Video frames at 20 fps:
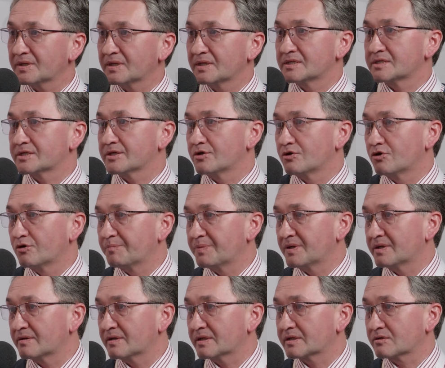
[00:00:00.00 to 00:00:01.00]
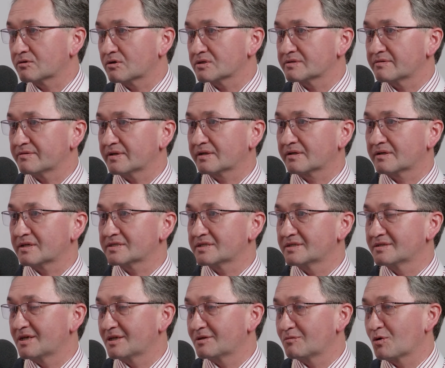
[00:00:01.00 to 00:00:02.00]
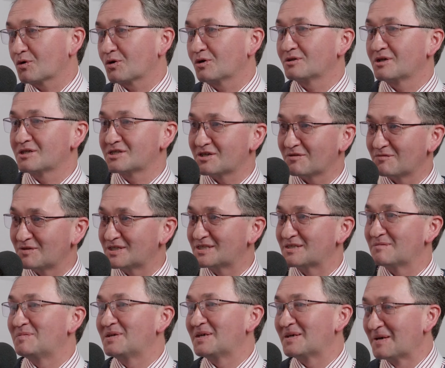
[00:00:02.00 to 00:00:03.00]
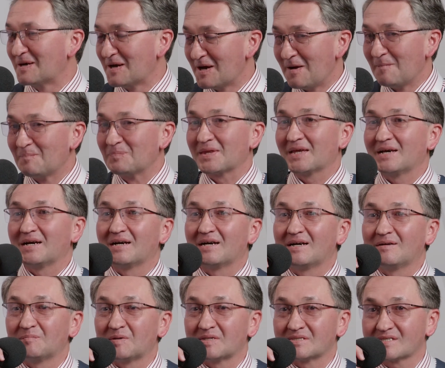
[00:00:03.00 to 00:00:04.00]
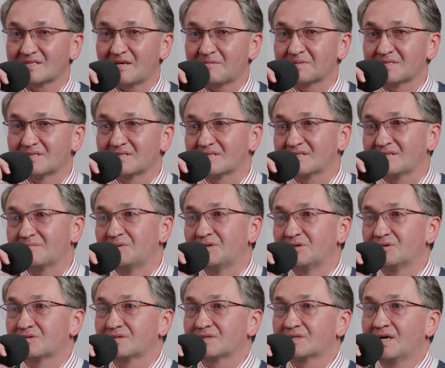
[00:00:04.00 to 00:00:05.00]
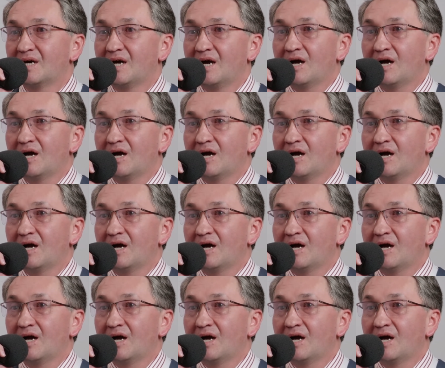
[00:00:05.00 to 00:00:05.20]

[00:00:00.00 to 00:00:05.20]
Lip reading: it's a European Red Cross, Red Crescent network on HIV, and substance abuse.